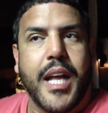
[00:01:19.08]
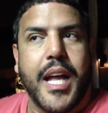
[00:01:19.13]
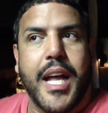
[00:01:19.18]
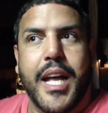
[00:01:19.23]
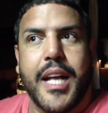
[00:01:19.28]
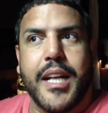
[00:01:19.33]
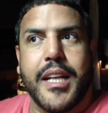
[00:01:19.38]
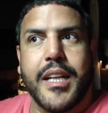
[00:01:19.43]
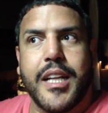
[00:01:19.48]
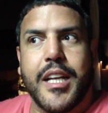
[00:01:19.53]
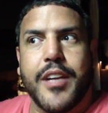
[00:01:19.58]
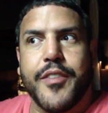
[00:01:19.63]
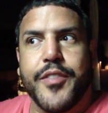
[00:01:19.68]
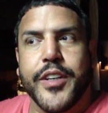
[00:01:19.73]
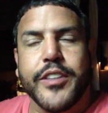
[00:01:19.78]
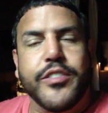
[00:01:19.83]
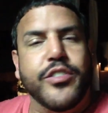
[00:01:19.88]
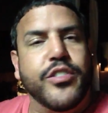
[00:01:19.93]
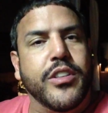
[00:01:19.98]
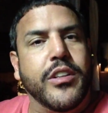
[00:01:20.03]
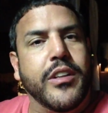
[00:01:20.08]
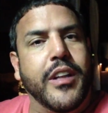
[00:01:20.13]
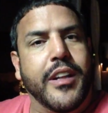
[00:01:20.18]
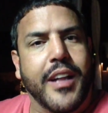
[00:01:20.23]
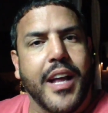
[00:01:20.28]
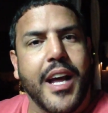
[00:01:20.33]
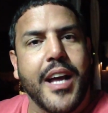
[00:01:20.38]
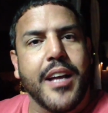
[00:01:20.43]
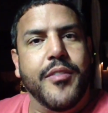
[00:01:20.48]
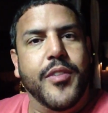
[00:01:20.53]
And if they're still
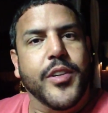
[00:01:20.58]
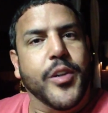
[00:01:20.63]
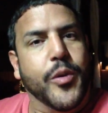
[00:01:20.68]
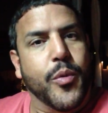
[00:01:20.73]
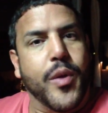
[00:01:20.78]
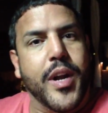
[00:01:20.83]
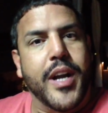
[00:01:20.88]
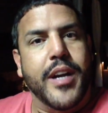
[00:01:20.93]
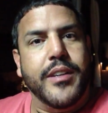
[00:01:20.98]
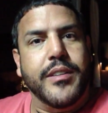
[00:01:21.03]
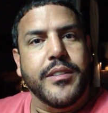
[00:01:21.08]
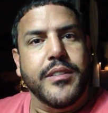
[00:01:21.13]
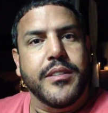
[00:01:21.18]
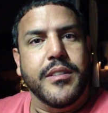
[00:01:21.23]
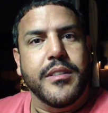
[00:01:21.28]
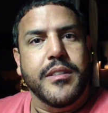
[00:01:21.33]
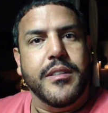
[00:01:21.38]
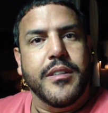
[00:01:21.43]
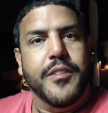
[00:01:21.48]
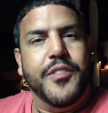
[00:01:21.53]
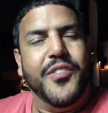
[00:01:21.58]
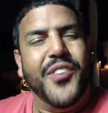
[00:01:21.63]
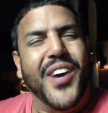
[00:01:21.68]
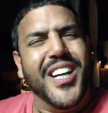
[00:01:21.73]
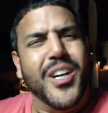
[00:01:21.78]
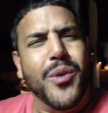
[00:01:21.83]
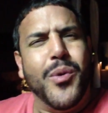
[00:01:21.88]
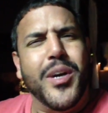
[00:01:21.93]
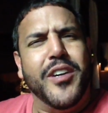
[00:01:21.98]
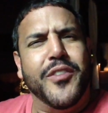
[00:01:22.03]
alive and around,
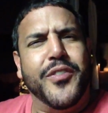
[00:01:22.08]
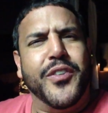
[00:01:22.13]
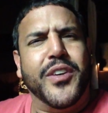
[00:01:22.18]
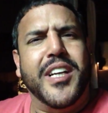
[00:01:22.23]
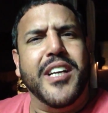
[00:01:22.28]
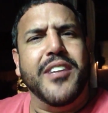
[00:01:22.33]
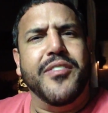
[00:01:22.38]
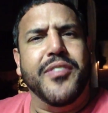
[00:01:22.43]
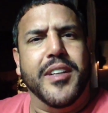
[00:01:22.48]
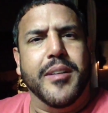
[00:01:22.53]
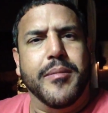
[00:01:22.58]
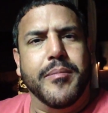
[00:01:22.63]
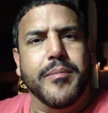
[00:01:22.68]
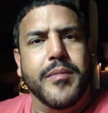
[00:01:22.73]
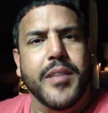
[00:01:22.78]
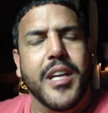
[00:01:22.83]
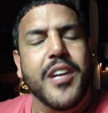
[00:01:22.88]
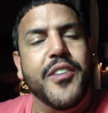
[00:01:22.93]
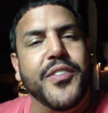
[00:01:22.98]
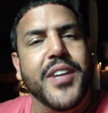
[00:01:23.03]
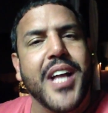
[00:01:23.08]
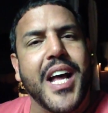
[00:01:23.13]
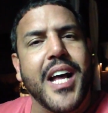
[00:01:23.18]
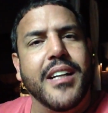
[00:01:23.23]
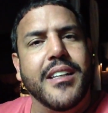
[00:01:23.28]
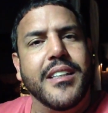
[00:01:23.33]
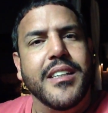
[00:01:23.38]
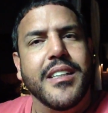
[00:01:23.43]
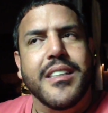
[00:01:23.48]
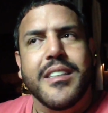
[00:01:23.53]
find a way to forgive them. If
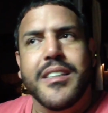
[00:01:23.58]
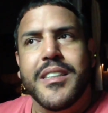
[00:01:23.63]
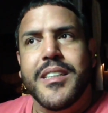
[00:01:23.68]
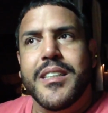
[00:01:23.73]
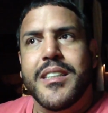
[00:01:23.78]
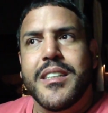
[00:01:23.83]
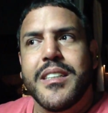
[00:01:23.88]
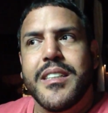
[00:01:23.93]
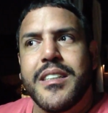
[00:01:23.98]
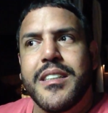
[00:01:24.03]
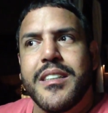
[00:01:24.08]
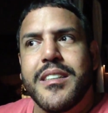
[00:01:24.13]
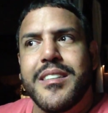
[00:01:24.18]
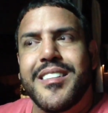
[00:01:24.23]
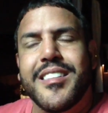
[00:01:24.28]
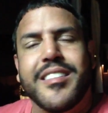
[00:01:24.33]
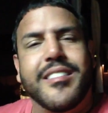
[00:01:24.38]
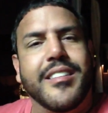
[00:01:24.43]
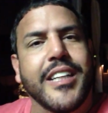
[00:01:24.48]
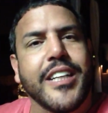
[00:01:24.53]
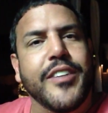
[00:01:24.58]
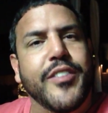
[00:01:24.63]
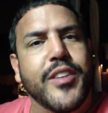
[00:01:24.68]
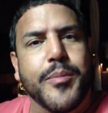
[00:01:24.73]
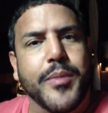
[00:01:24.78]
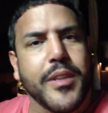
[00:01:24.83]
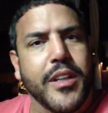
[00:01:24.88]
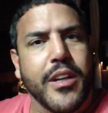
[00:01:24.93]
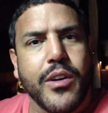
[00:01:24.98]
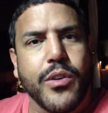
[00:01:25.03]
not, just leave
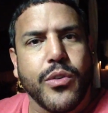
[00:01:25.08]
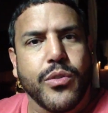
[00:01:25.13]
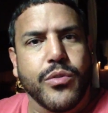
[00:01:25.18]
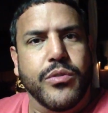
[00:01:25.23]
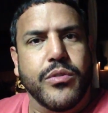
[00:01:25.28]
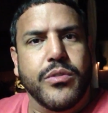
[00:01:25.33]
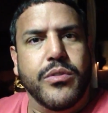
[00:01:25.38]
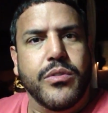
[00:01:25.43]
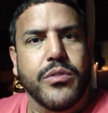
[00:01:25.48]
them alone.